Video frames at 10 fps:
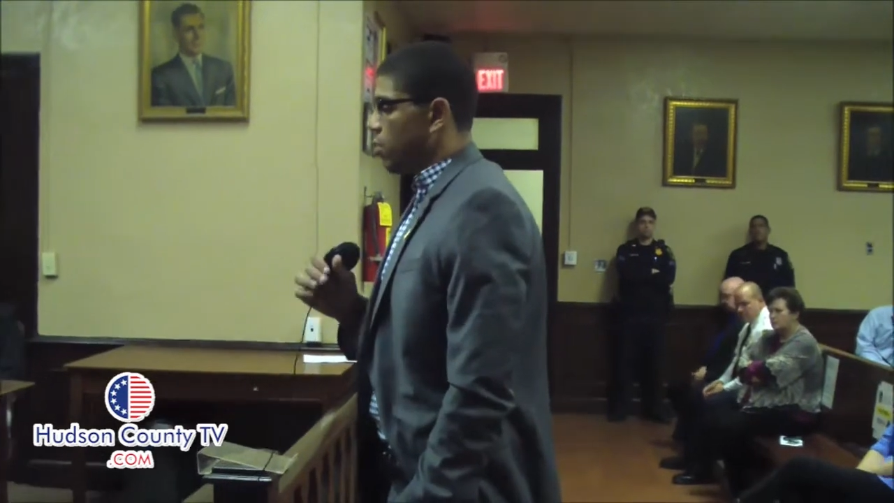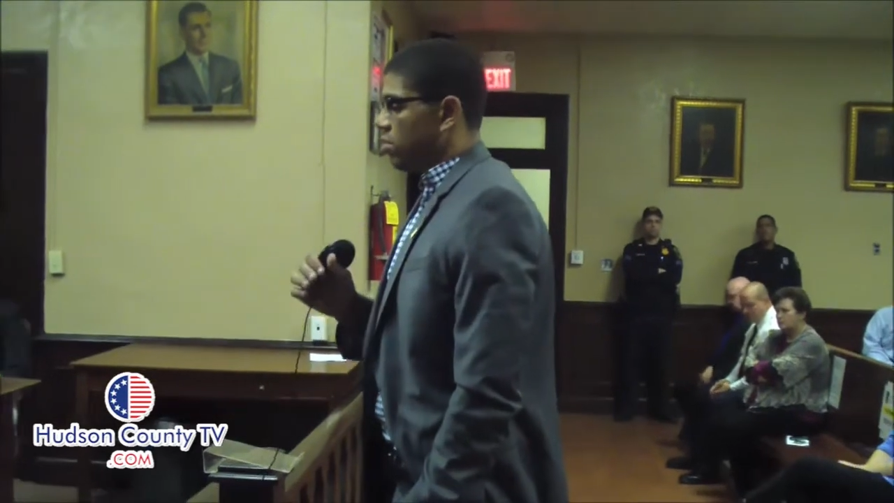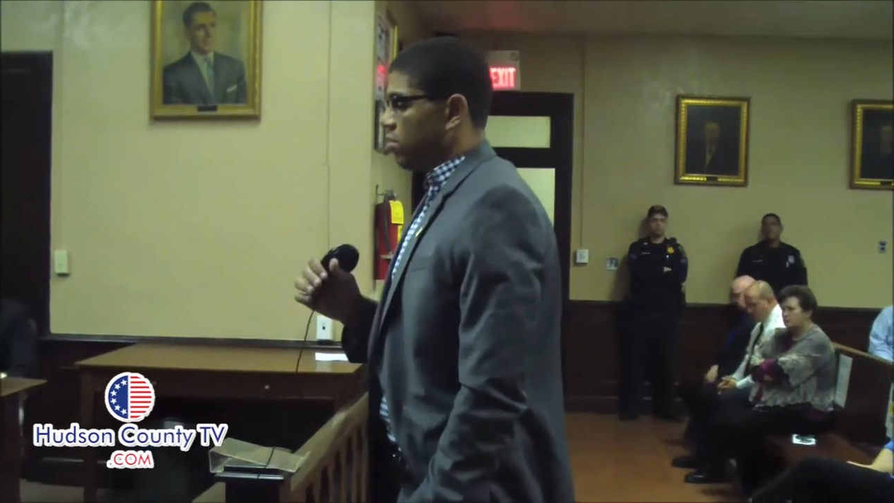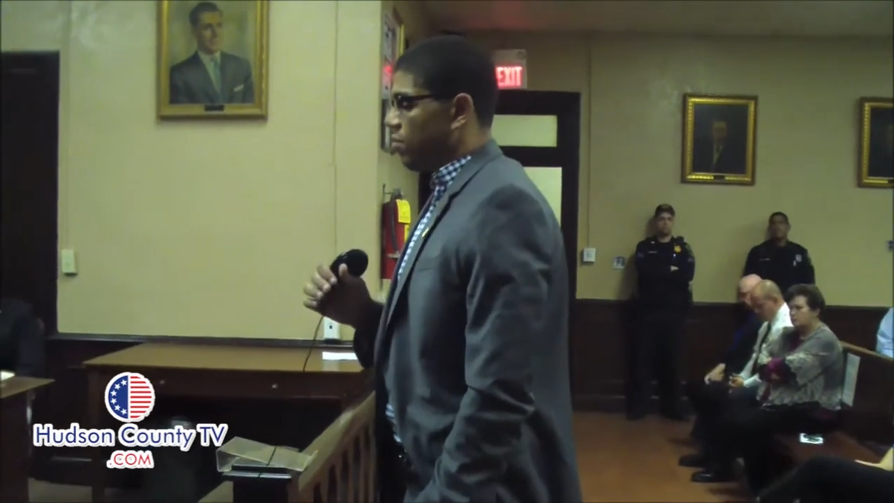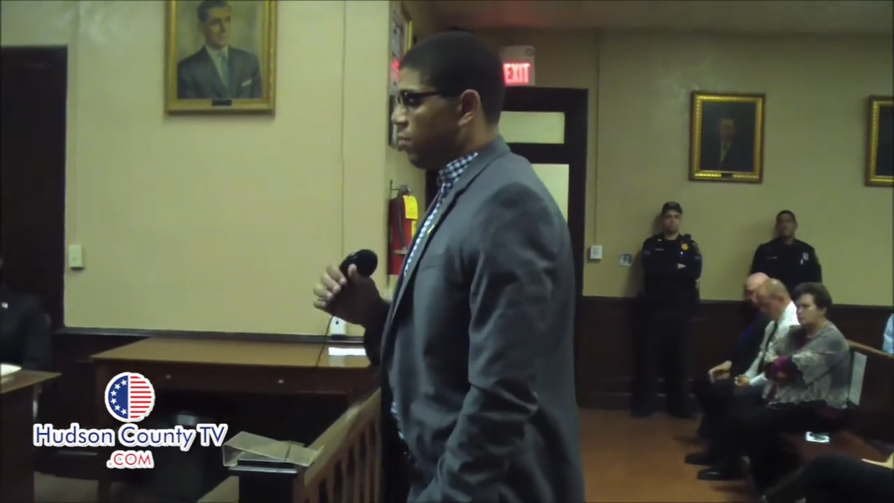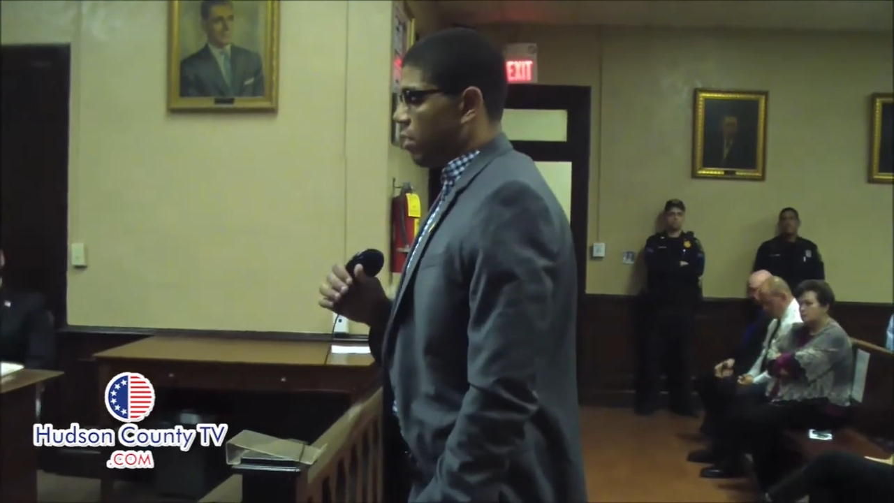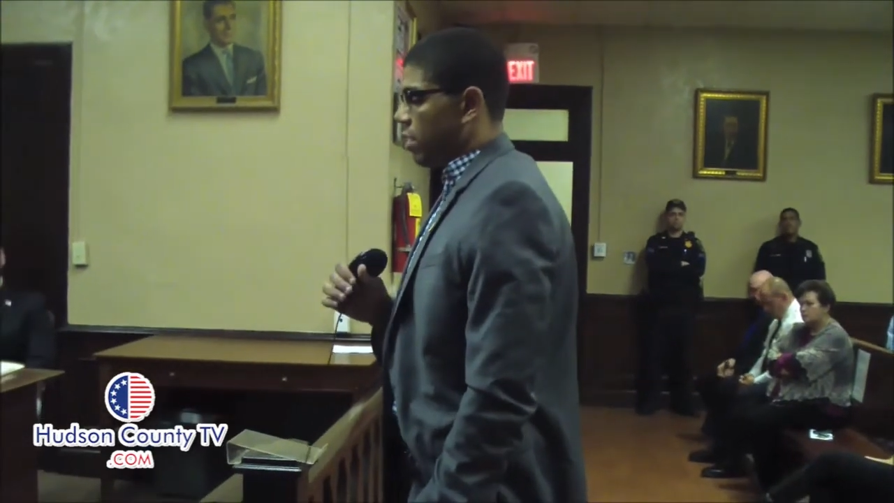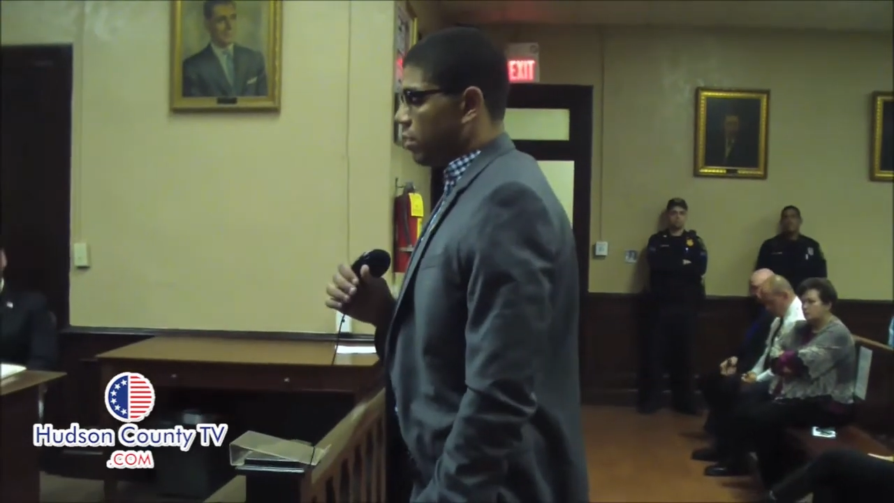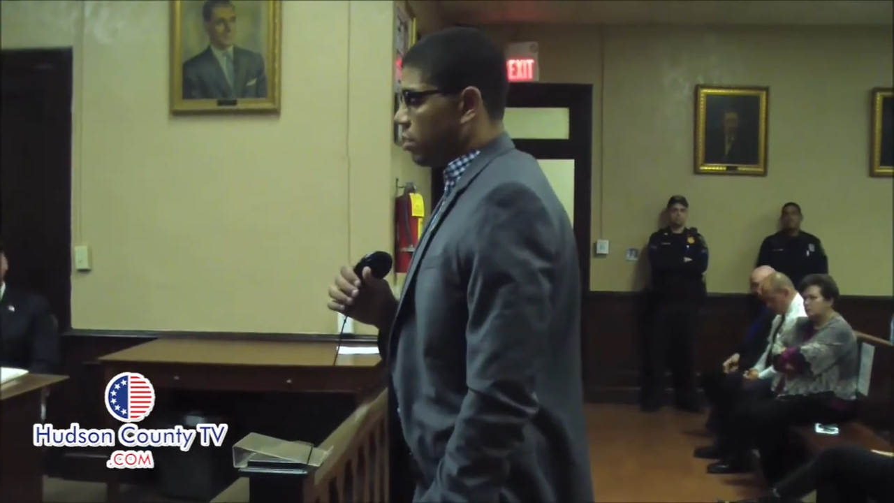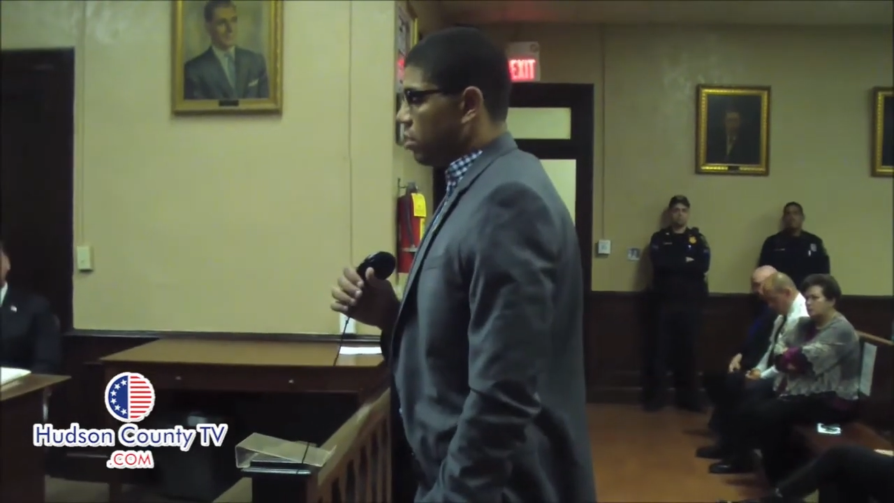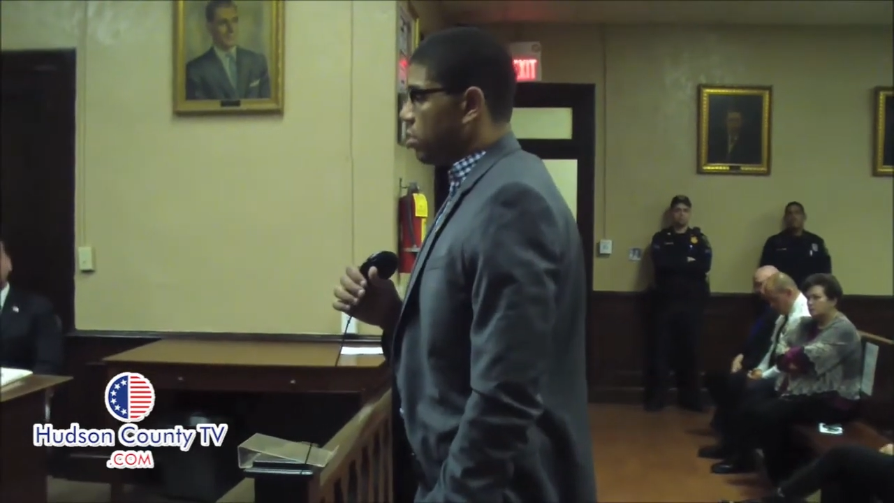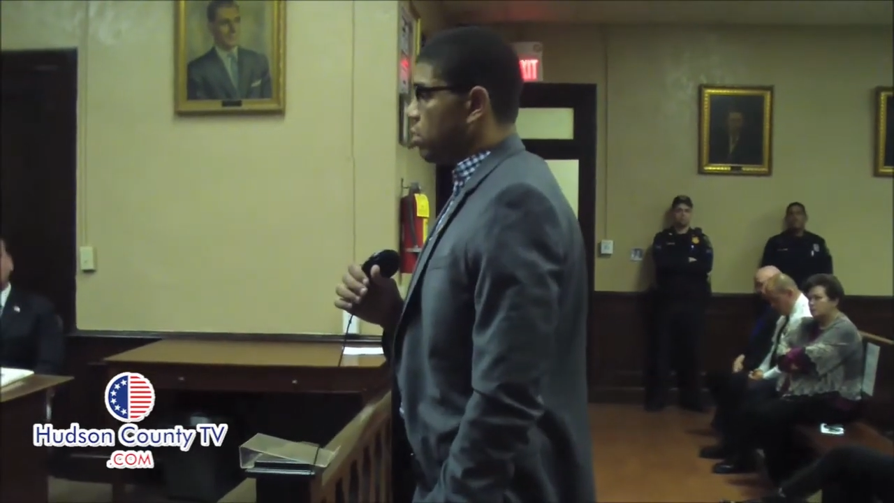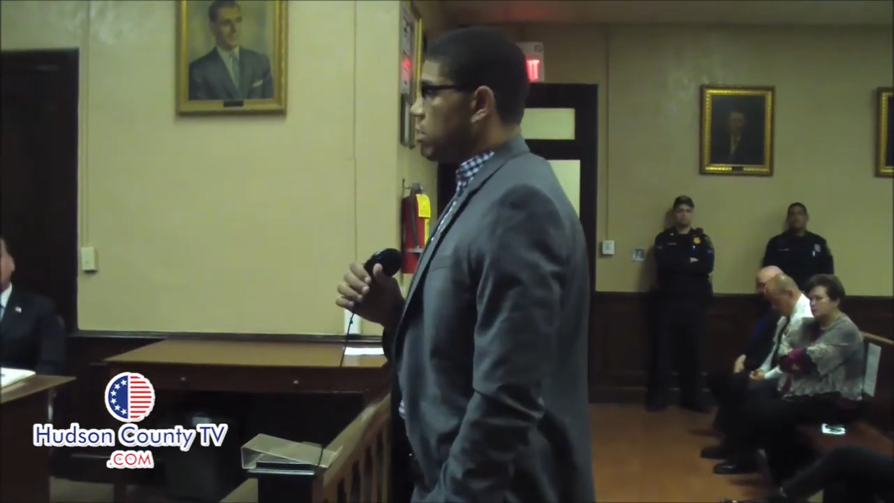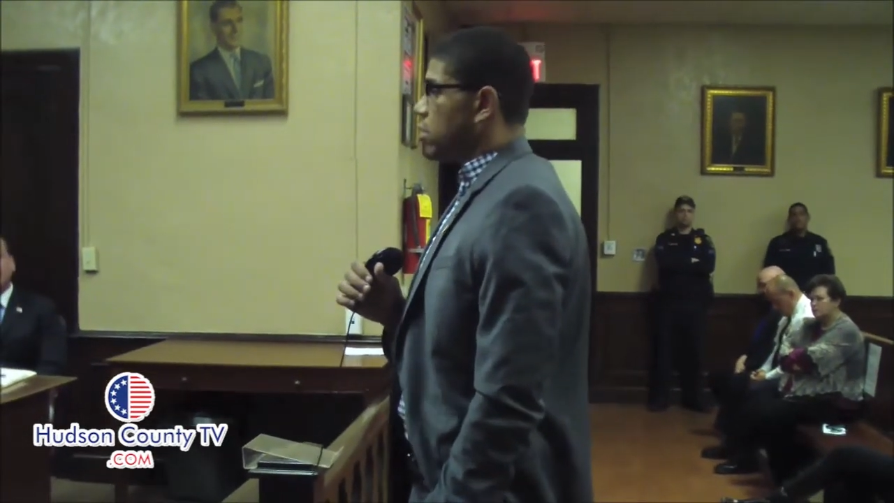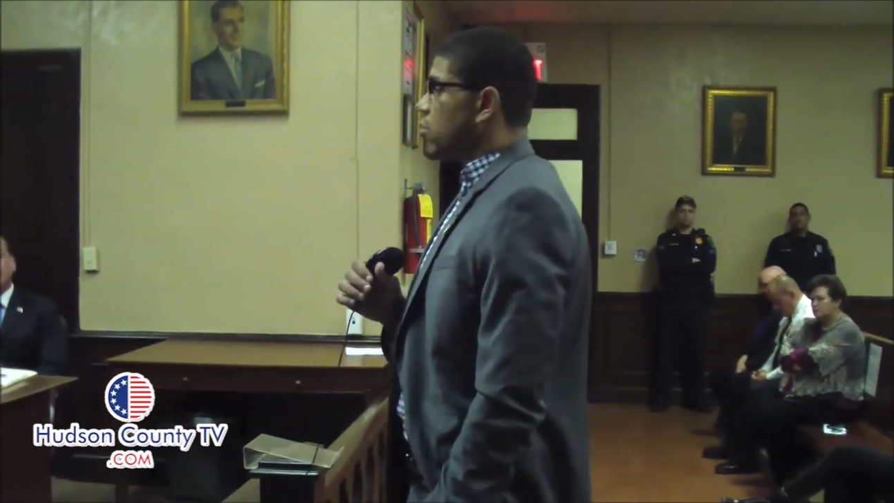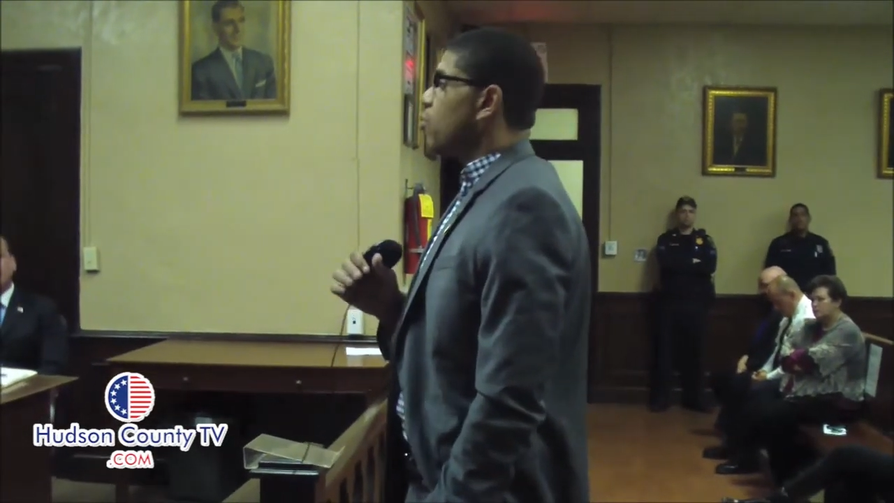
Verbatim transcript: Commissioner Frias, is uh,